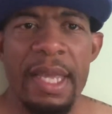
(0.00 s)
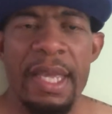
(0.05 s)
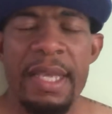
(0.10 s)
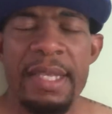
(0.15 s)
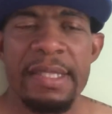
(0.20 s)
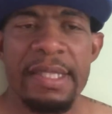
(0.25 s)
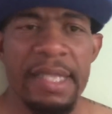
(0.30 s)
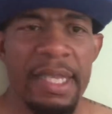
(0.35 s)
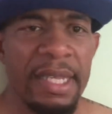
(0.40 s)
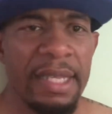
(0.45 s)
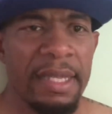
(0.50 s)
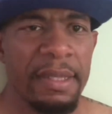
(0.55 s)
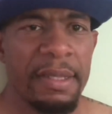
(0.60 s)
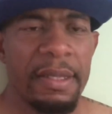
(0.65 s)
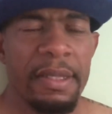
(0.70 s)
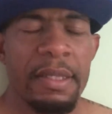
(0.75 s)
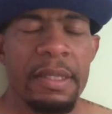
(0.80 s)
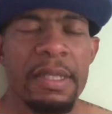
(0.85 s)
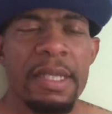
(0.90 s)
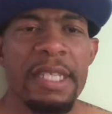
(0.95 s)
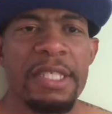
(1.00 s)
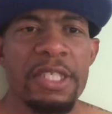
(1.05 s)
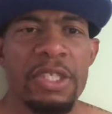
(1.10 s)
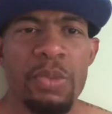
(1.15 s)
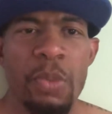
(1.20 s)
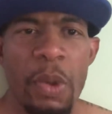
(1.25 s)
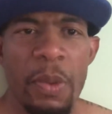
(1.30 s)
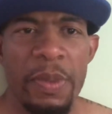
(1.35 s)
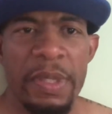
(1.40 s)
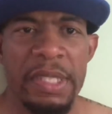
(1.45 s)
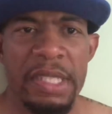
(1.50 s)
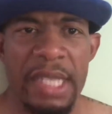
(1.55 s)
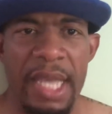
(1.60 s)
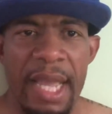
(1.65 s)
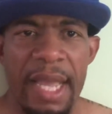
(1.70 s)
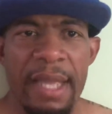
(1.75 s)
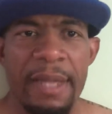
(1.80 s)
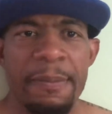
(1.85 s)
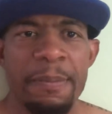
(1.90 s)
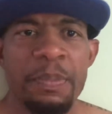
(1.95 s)
See, this is what we're
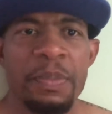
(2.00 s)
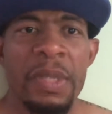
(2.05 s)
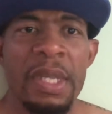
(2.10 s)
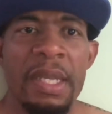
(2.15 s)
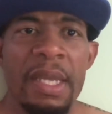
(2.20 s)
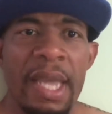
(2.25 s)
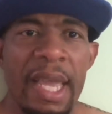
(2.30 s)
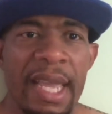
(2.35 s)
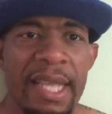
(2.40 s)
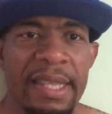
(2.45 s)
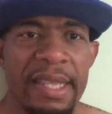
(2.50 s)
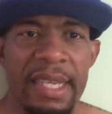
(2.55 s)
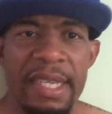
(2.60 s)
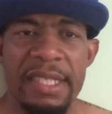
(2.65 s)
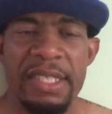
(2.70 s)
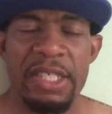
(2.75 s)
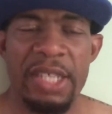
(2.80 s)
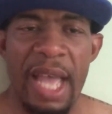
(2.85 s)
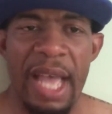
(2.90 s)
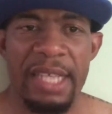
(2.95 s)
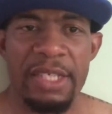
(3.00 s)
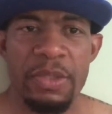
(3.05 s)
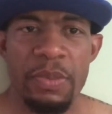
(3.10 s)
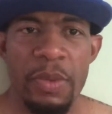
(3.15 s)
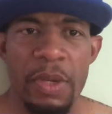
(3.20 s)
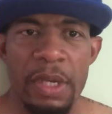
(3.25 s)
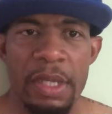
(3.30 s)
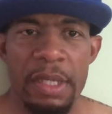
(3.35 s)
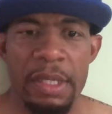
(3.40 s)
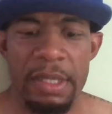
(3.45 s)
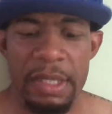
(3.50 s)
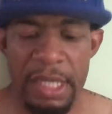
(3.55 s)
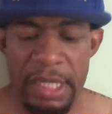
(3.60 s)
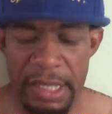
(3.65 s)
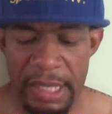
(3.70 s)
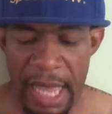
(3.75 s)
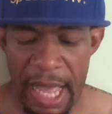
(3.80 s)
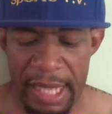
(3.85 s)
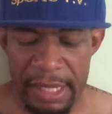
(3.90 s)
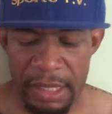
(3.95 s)
saying. Anthony Joshua,
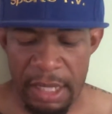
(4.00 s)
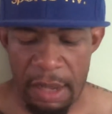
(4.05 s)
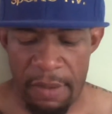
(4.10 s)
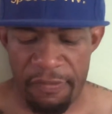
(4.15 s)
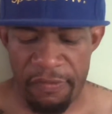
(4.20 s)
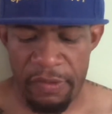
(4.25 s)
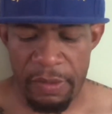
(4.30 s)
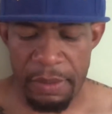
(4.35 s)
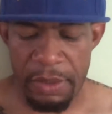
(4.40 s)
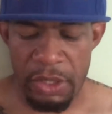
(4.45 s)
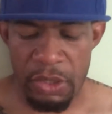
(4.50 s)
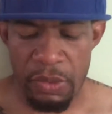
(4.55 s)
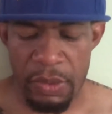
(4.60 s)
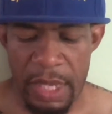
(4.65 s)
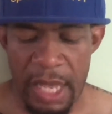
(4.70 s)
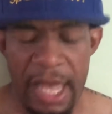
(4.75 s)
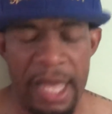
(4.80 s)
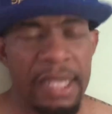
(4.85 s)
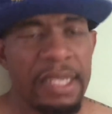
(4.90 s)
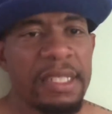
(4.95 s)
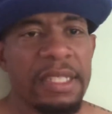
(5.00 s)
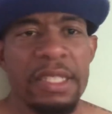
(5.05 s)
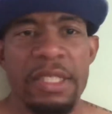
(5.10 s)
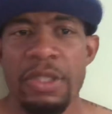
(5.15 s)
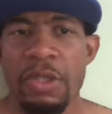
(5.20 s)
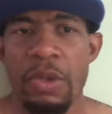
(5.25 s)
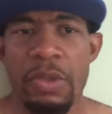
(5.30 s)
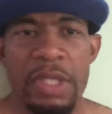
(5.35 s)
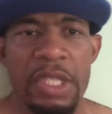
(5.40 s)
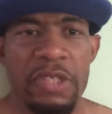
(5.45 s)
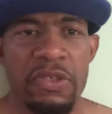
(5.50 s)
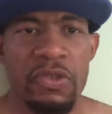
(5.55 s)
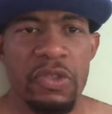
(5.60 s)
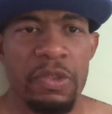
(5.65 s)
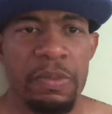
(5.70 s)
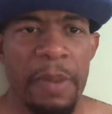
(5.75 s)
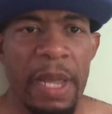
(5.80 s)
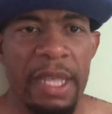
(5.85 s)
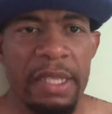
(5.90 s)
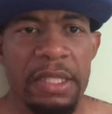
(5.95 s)
these guys come from the UK, and this is no
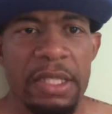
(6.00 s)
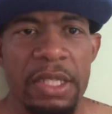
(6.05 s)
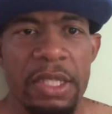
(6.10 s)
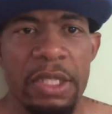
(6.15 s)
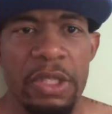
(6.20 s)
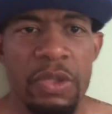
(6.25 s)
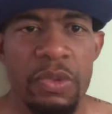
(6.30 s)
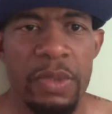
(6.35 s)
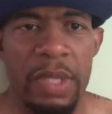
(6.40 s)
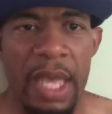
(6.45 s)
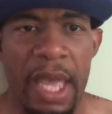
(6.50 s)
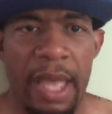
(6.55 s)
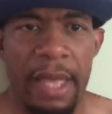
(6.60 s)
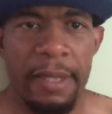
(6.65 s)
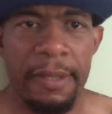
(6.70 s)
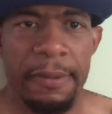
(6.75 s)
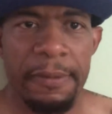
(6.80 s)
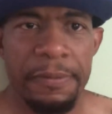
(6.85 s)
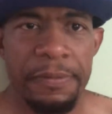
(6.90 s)
disrespect to the UK.